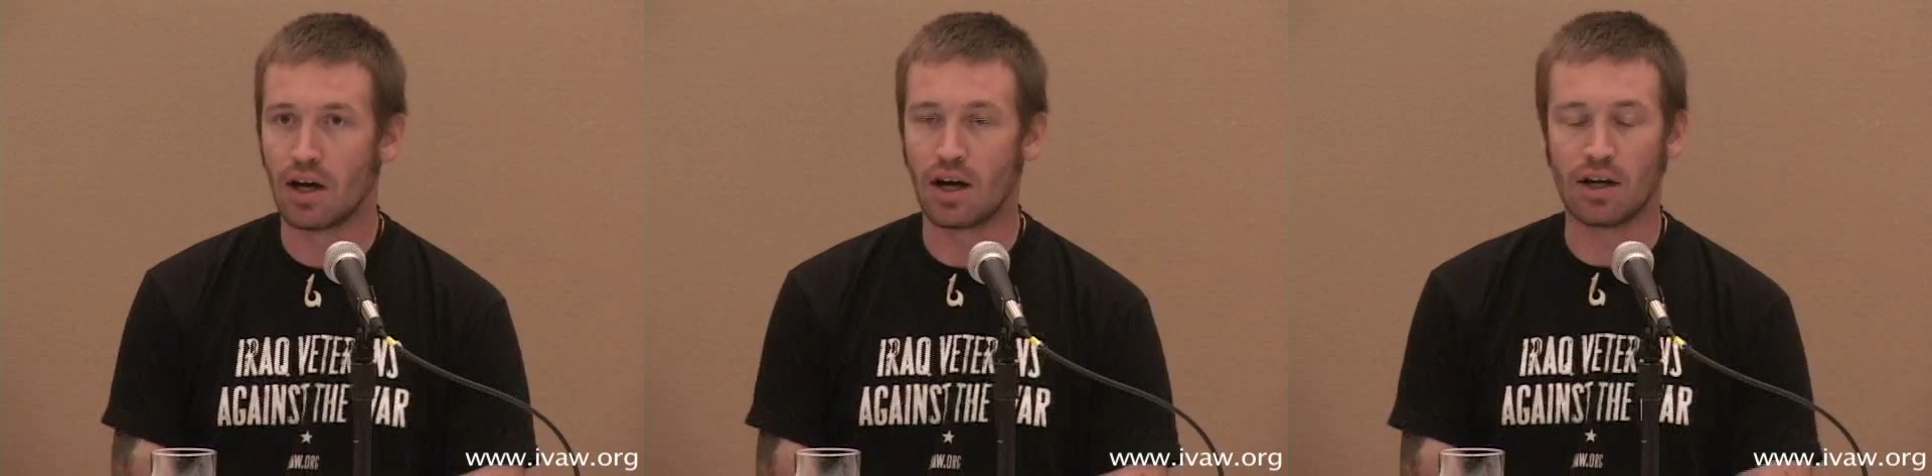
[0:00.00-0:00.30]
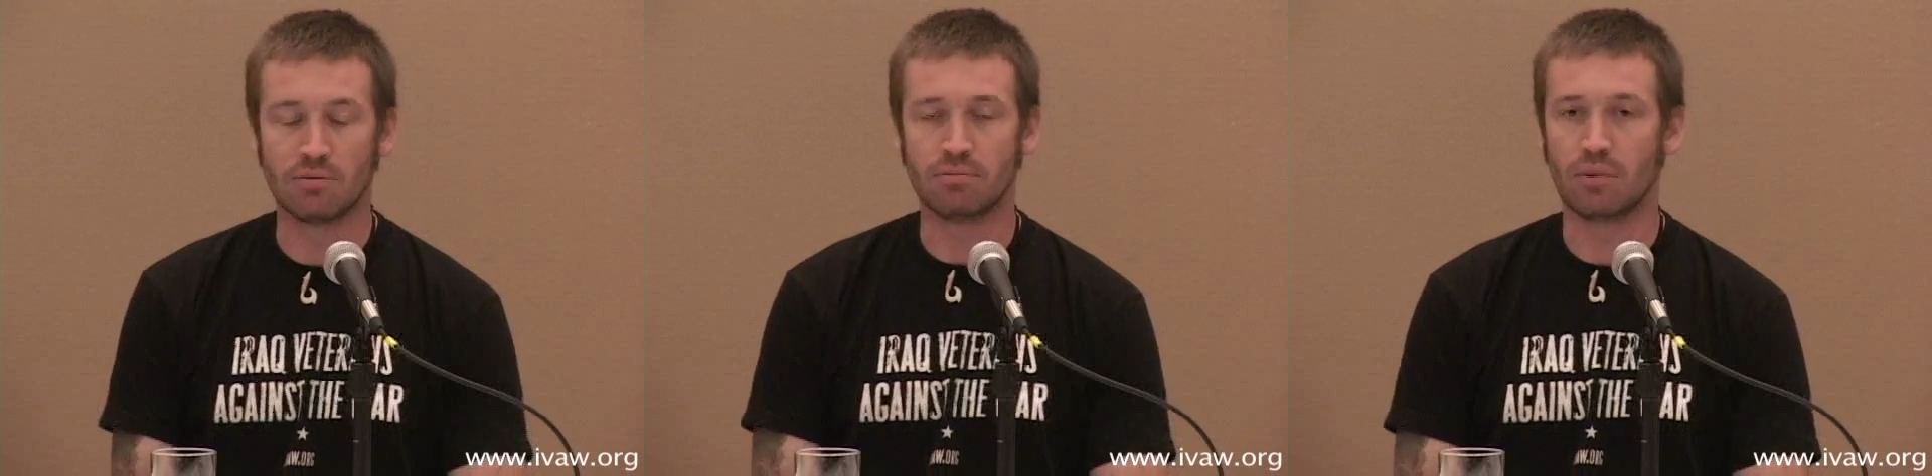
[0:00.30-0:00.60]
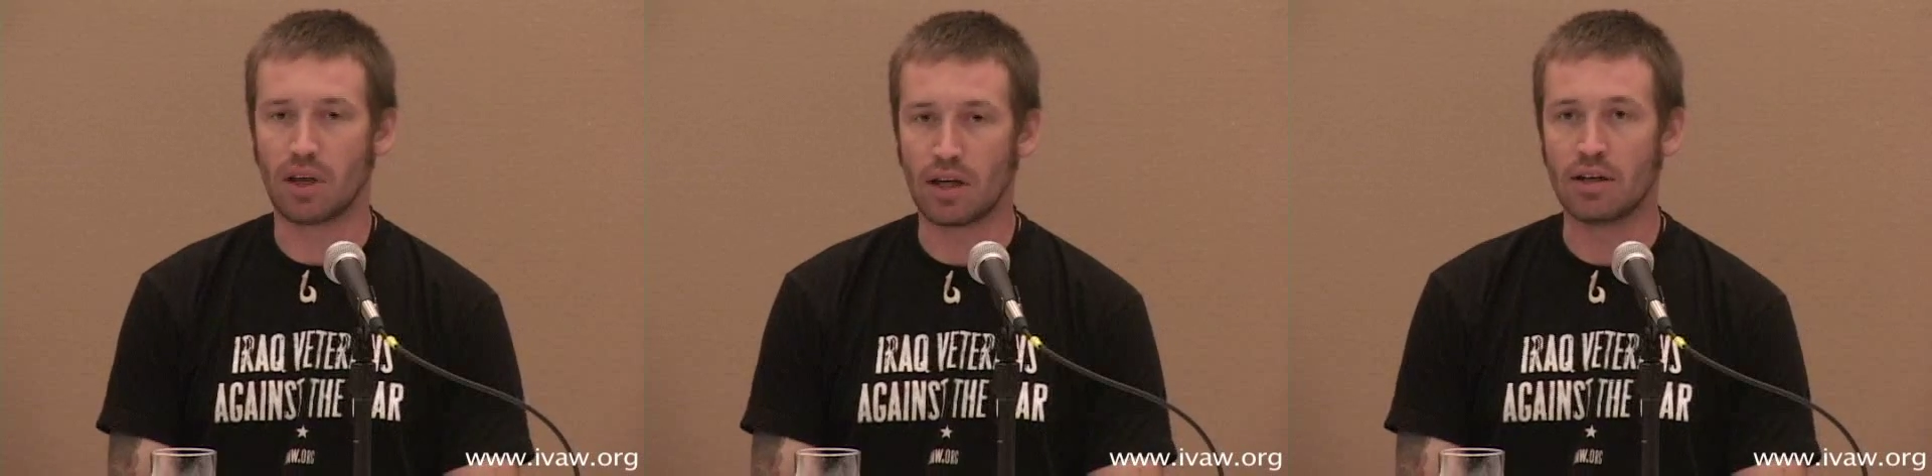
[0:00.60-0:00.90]

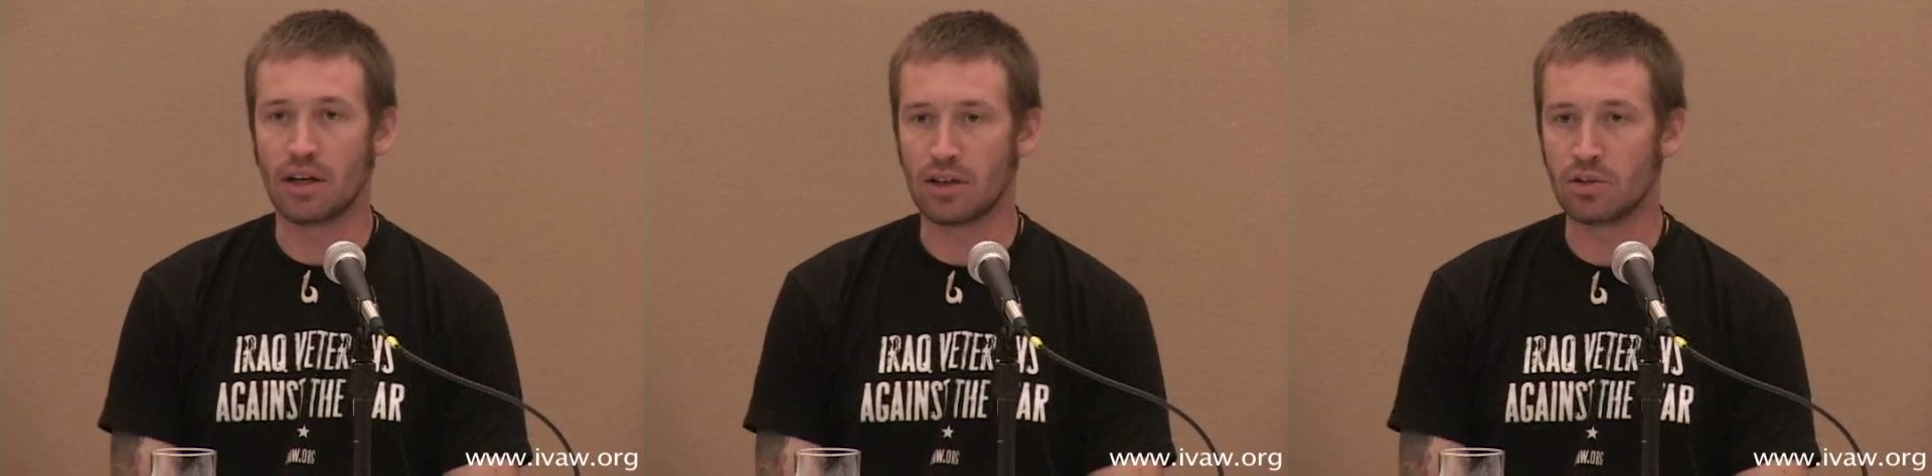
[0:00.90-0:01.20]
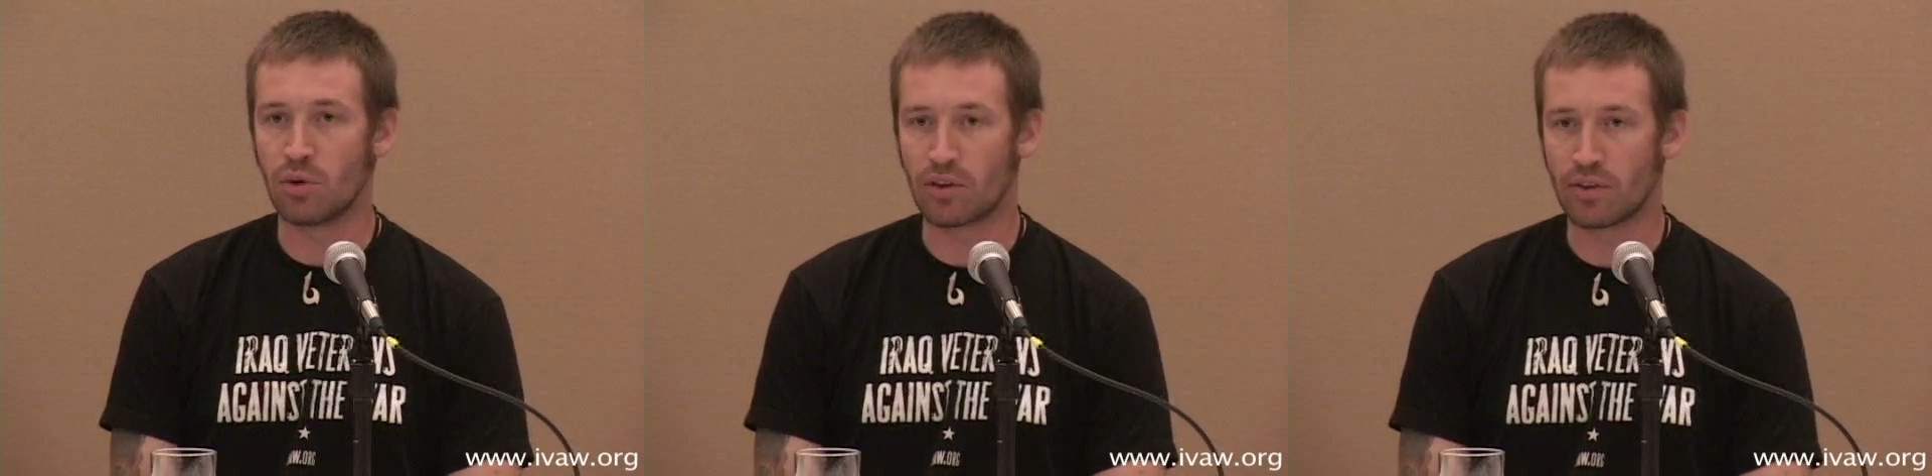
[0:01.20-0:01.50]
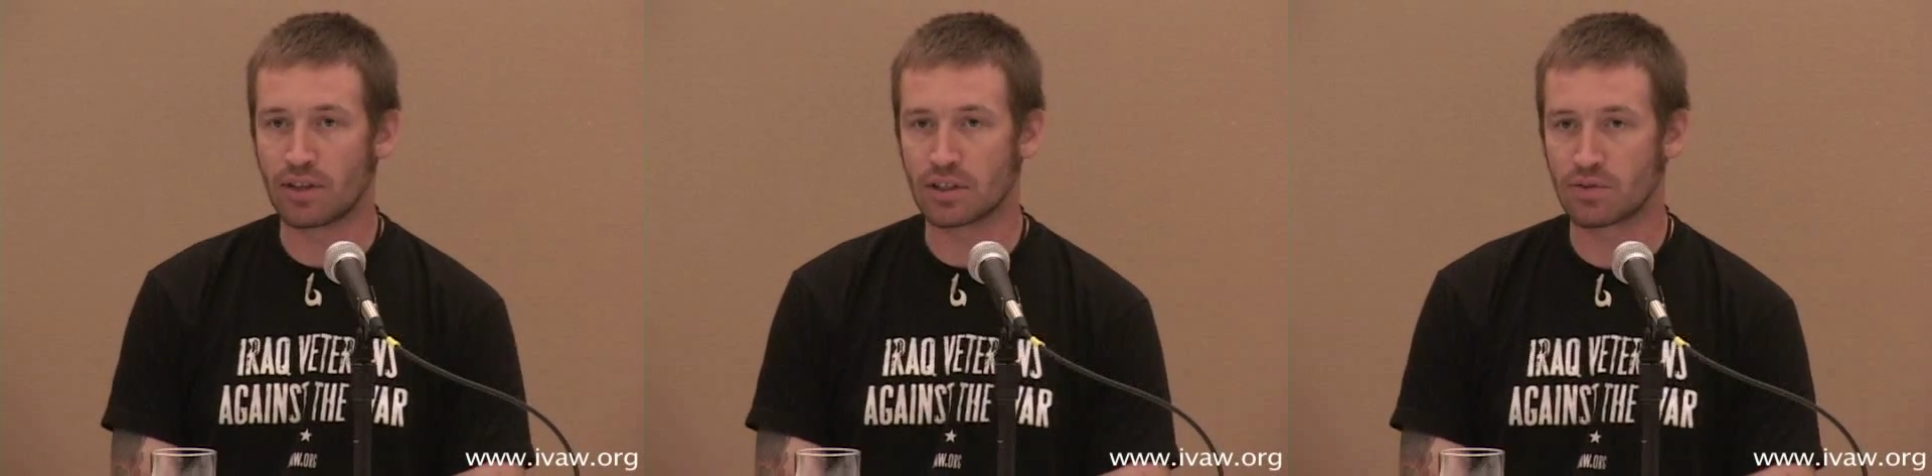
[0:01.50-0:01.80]
and do other
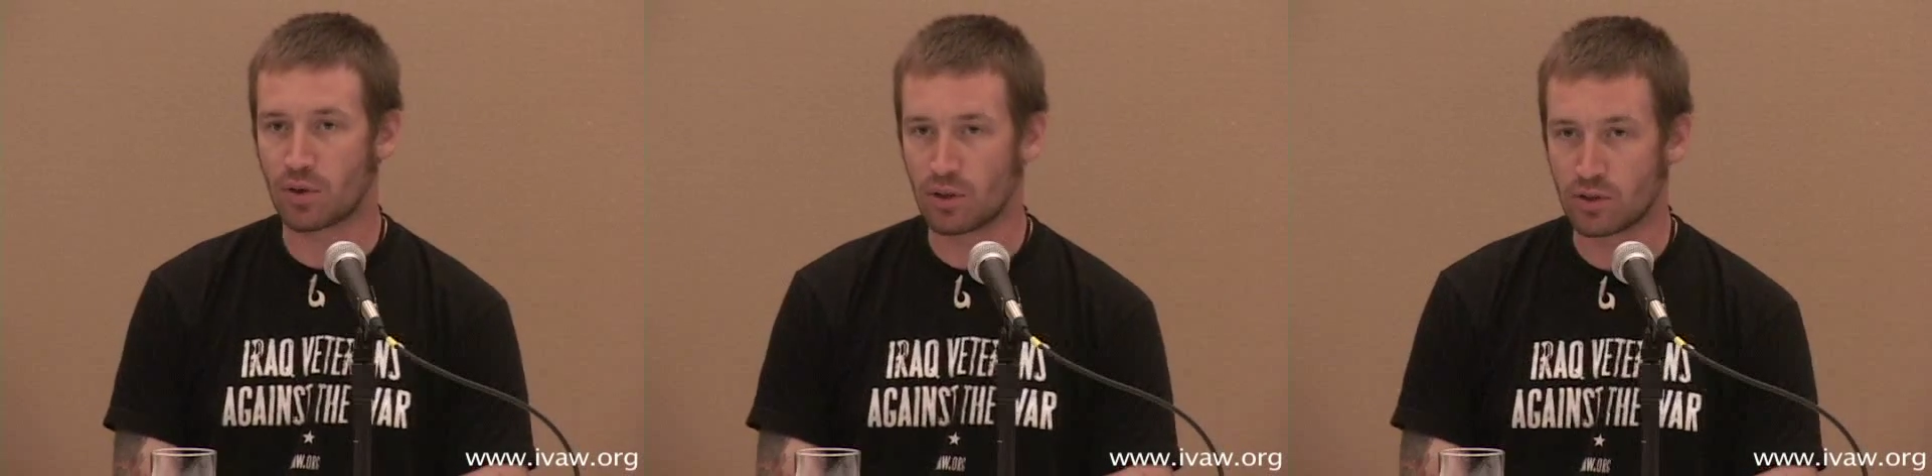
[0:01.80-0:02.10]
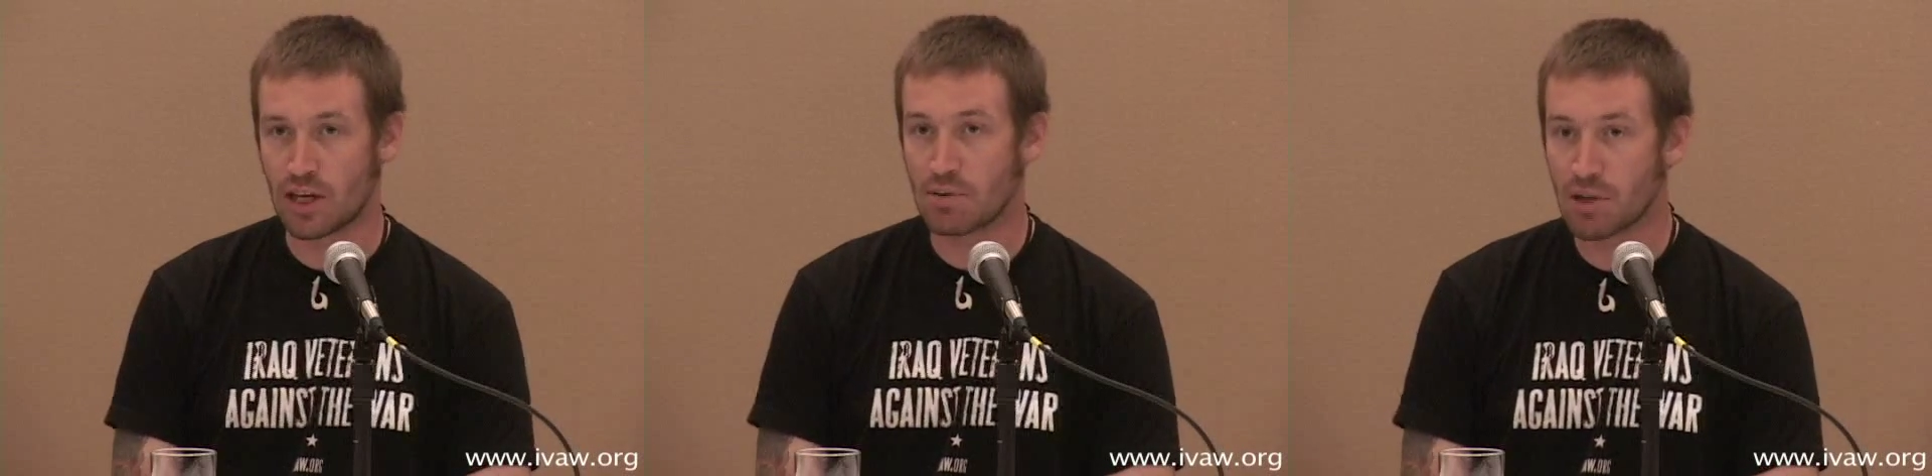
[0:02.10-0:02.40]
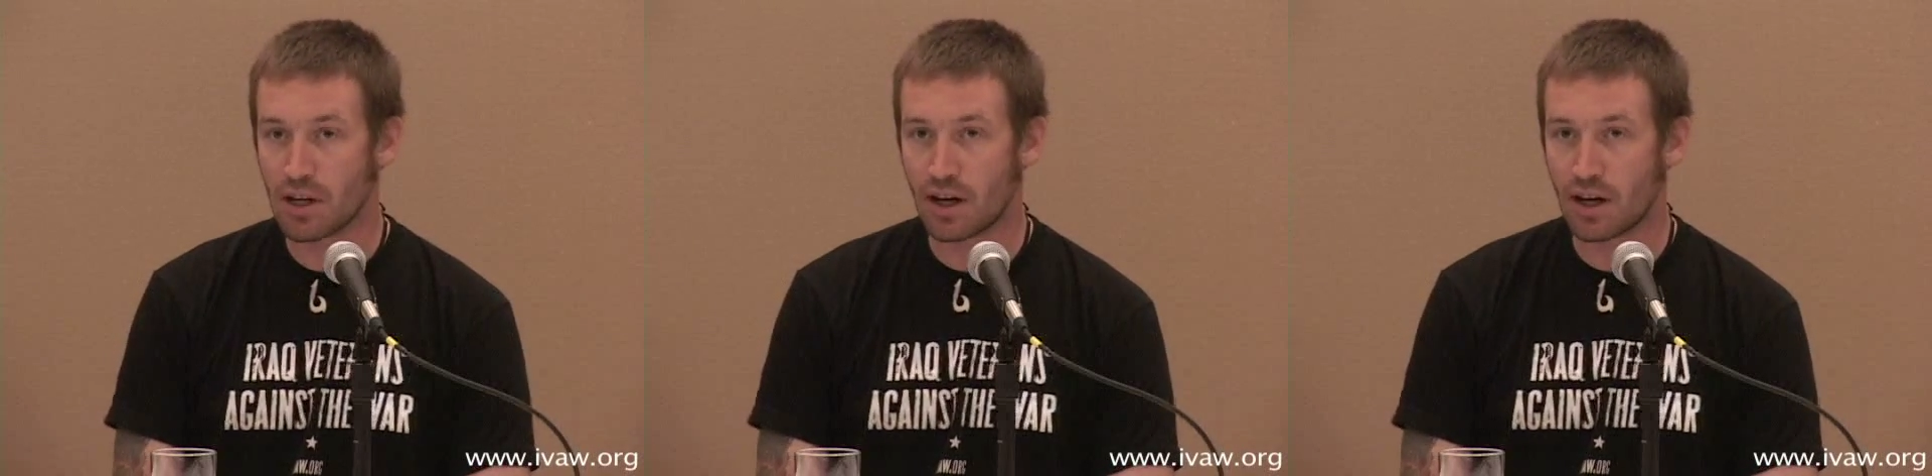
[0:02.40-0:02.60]
things for entertainment